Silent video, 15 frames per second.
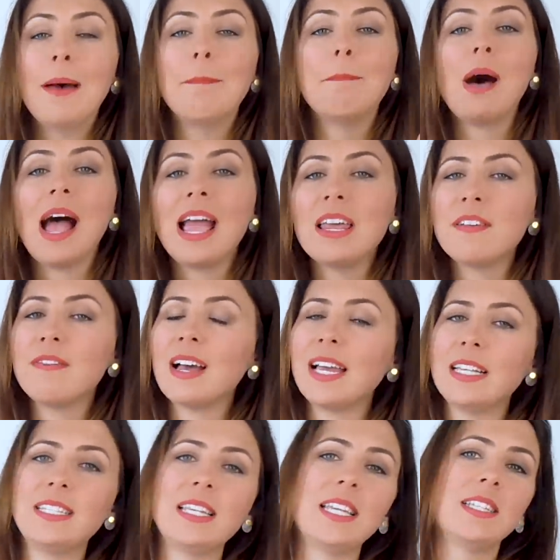My
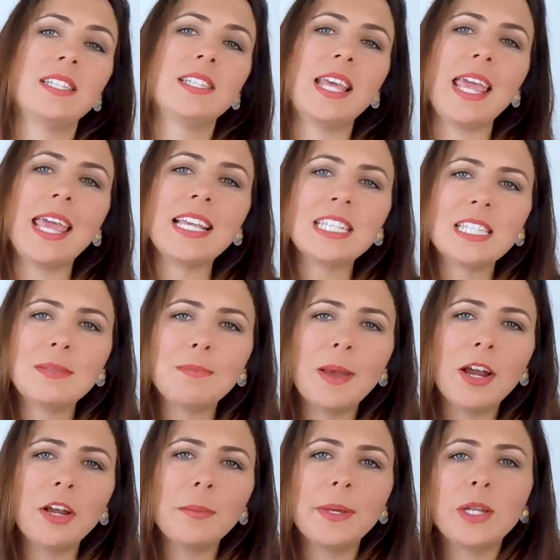advice is to
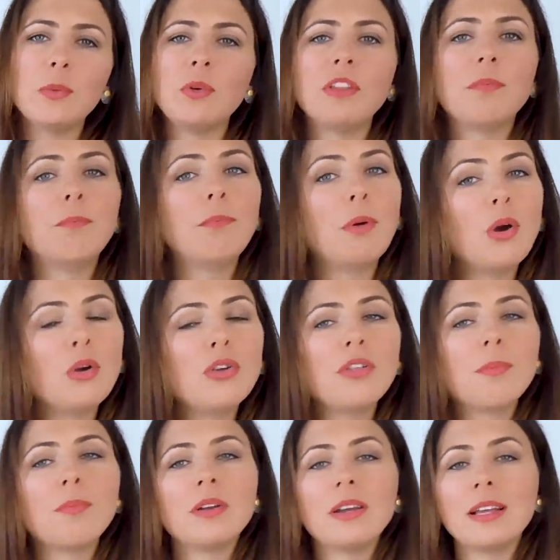experiment with
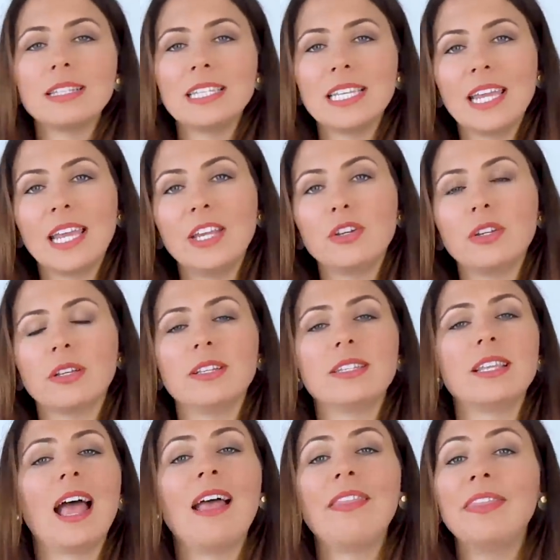both
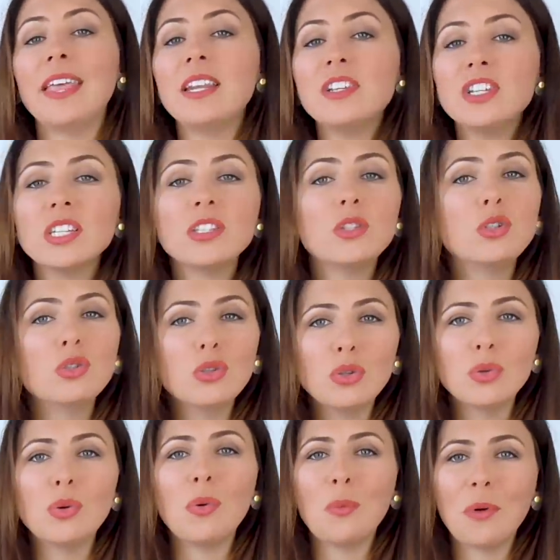pronunciations and then just
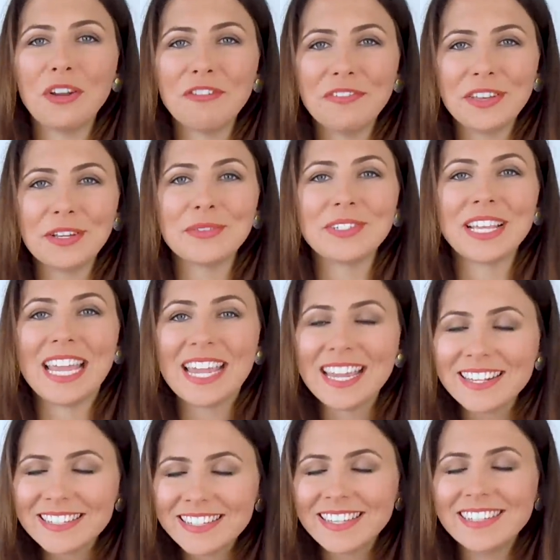do what feels
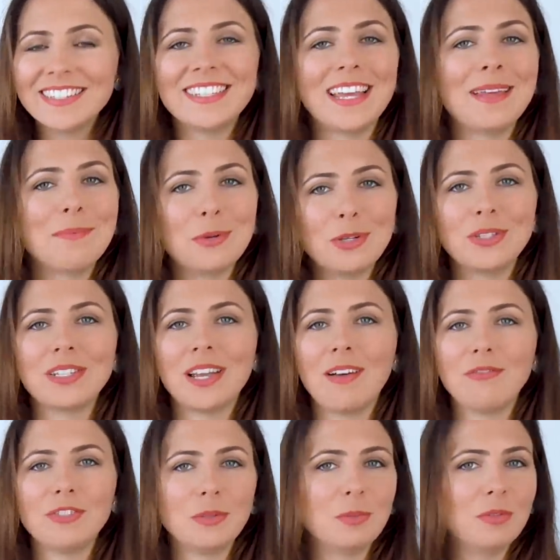easiest and most
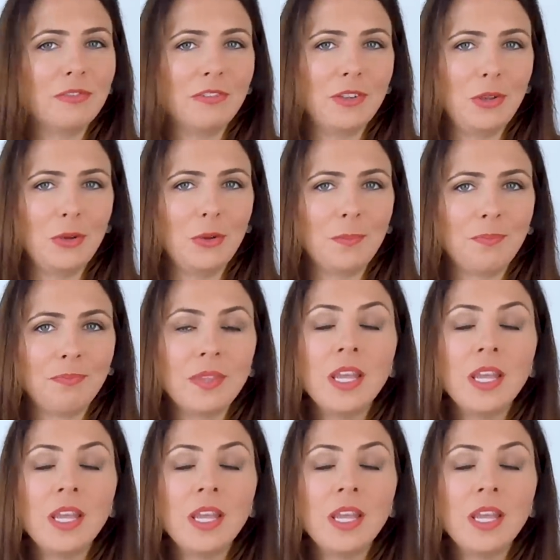comfortable for you.